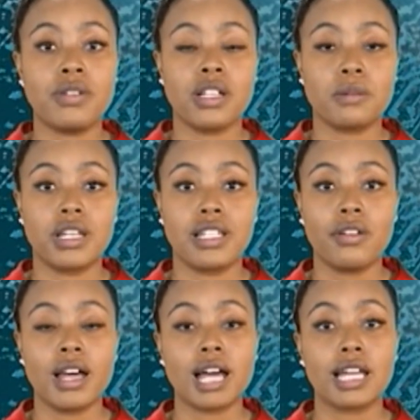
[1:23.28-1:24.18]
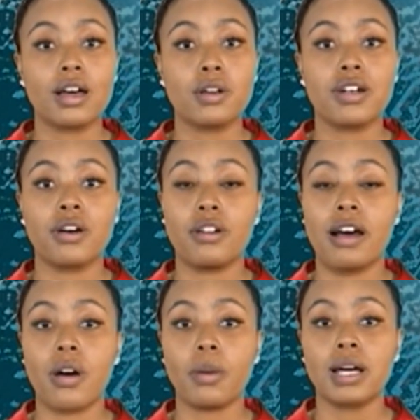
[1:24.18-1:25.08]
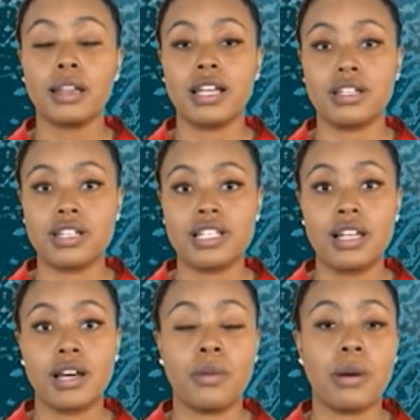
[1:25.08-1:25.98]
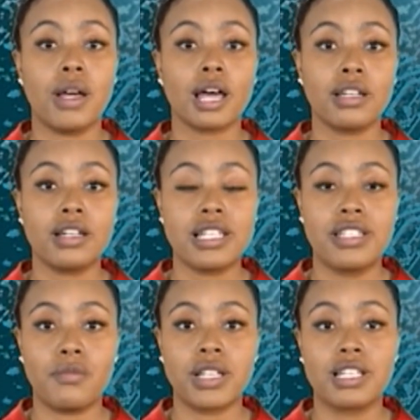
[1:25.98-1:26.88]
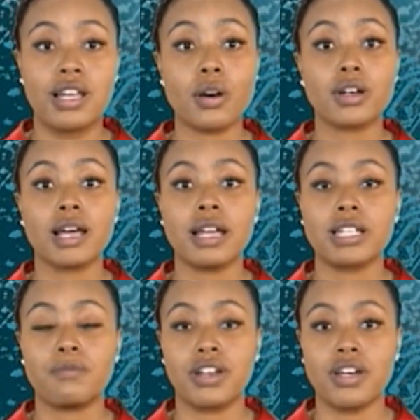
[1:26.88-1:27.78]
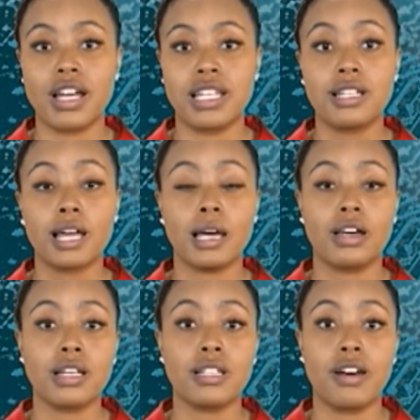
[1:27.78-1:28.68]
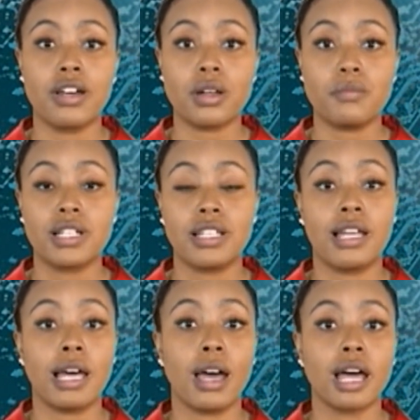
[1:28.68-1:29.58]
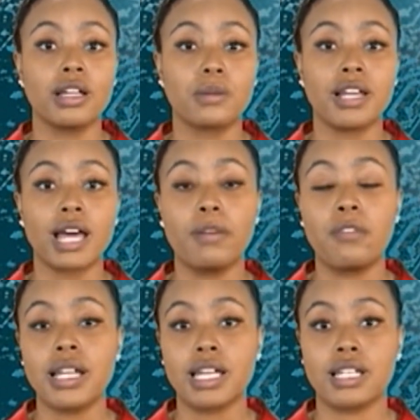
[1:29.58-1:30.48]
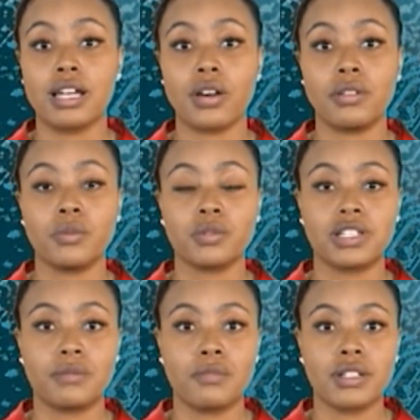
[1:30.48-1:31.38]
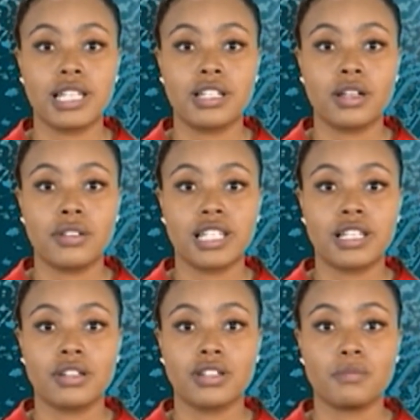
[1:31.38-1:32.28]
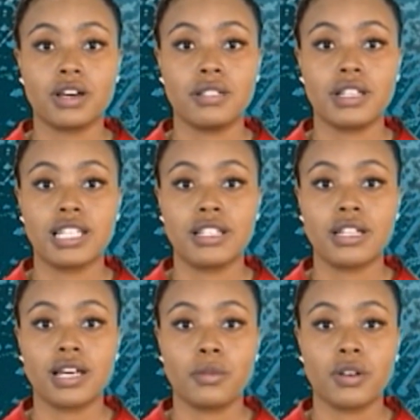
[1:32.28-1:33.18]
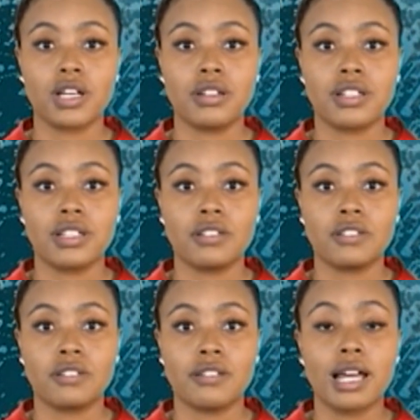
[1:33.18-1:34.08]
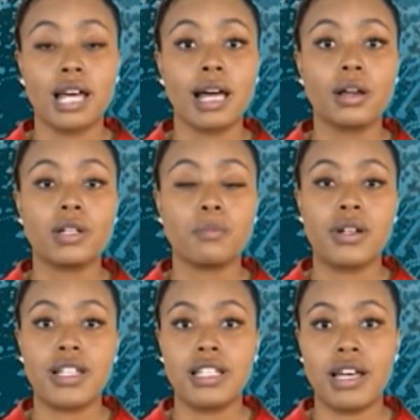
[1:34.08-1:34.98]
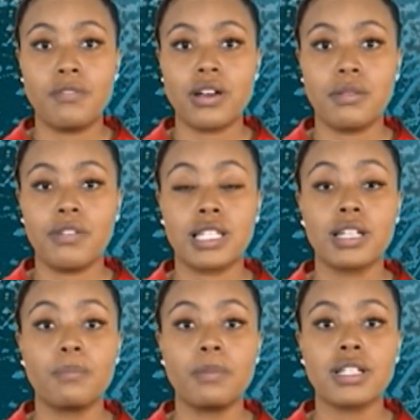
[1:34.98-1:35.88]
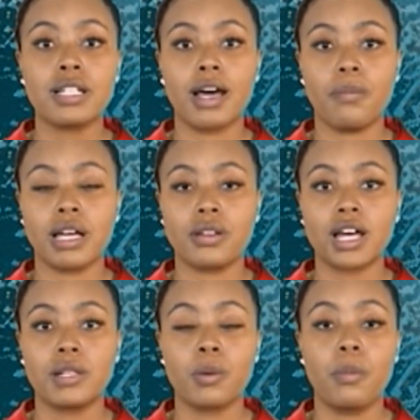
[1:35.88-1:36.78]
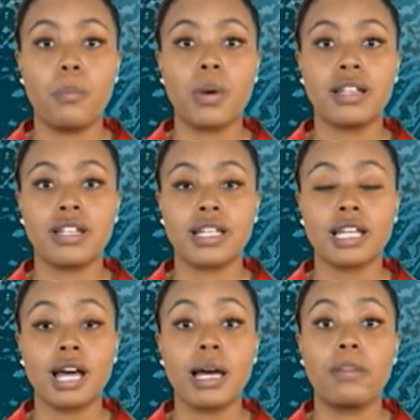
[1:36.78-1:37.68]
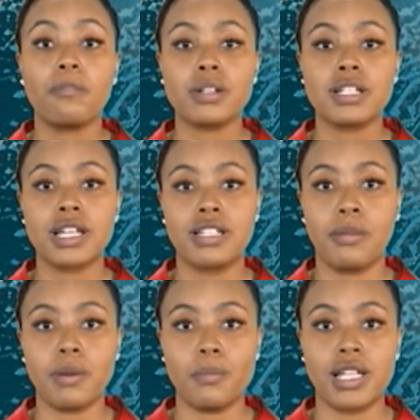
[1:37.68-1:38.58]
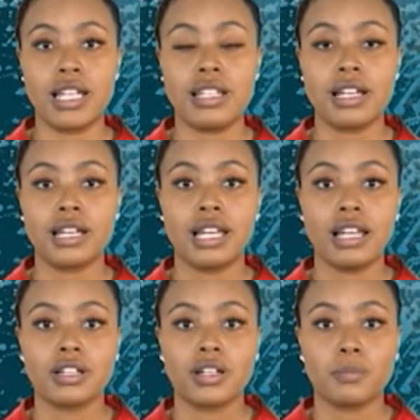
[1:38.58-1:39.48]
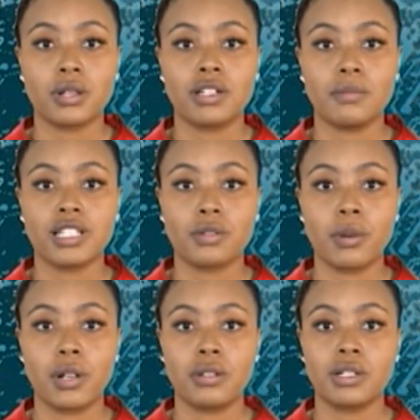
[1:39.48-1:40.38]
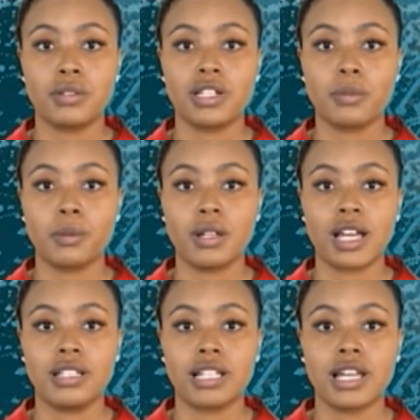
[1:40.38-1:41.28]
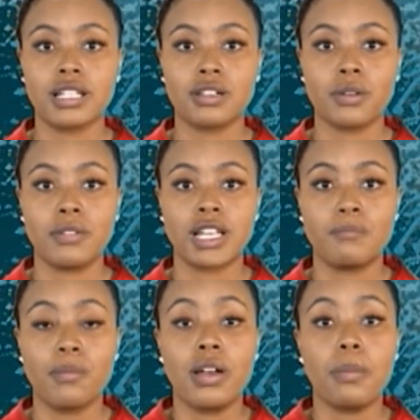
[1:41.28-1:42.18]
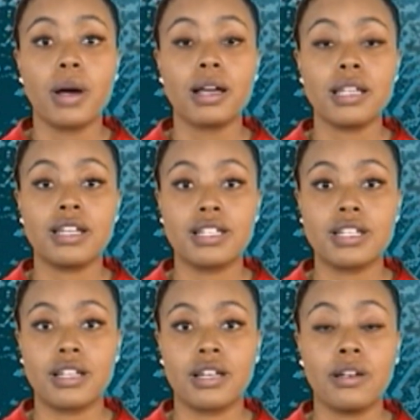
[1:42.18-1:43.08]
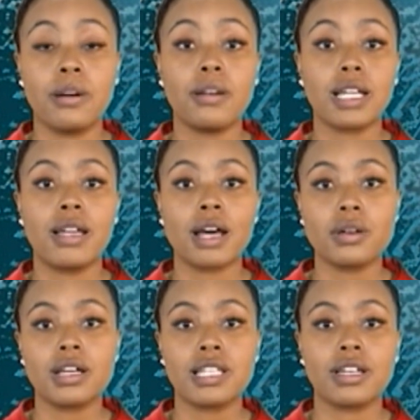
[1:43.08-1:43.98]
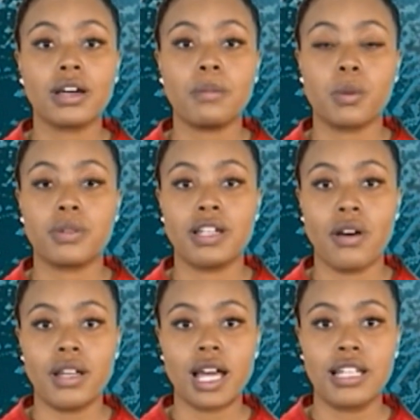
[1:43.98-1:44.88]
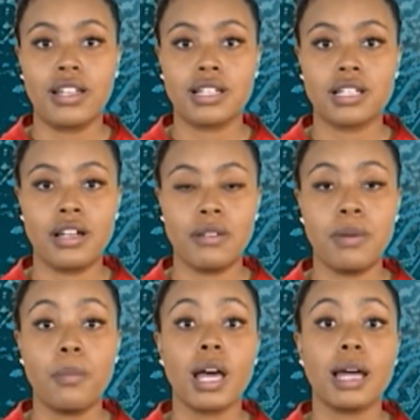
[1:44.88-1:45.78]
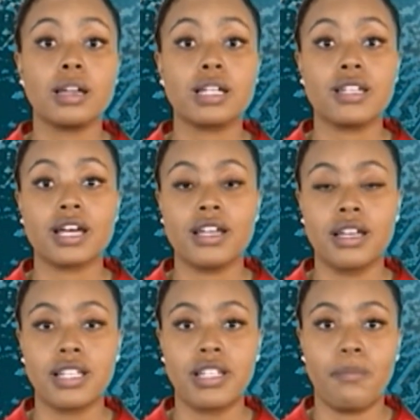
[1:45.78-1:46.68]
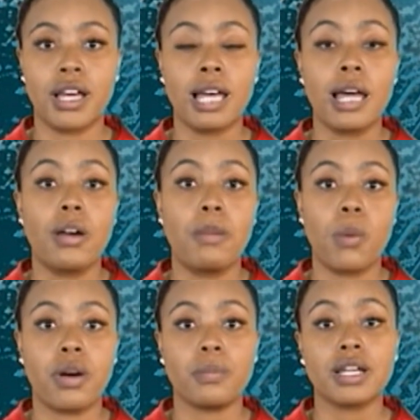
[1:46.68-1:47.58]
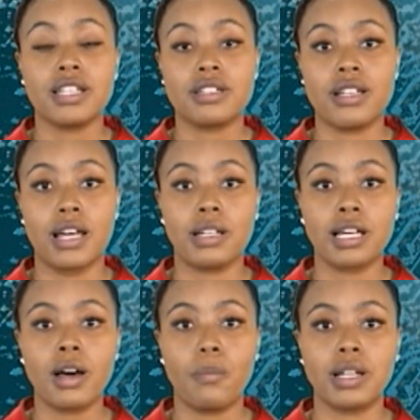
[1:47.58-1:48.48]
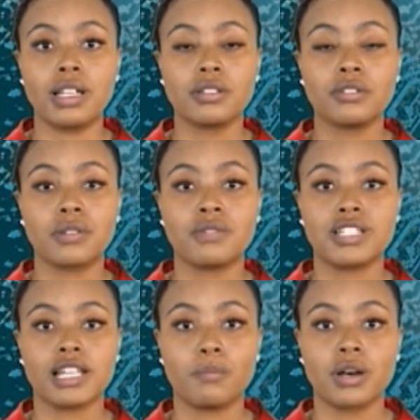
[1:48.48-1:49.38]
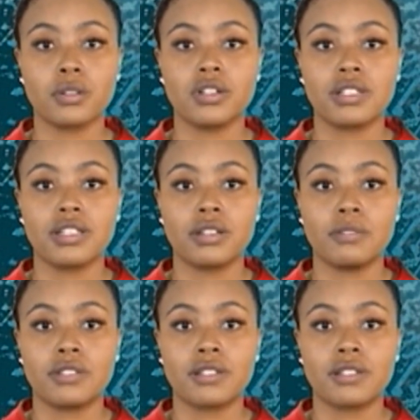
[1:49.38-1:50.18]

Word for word: Moving over to AI news on the continent, criminals this week used artificial intelligence to impersonate head of the African Union Moussa Faki through the use of deepfake video calls. The AU reportedly fell victim to cybercrime on Wednesday as fraudsters replicated illegitimate video calls with European leaders under false pretenses. This according to a post on X, formerly Twitter, by AU spokesperson in the chairperson's office Ebba Kalondo.